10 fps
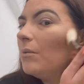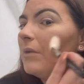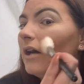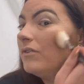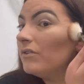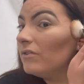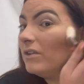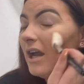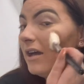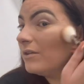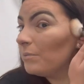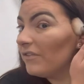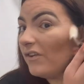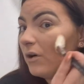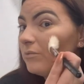and yeah, they
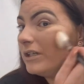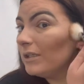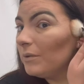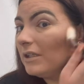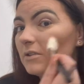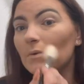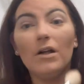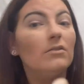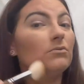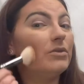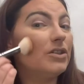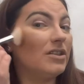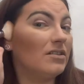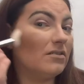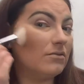perform really well as well, which
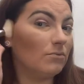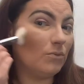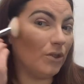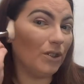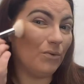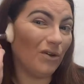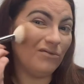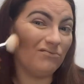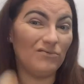is what you want.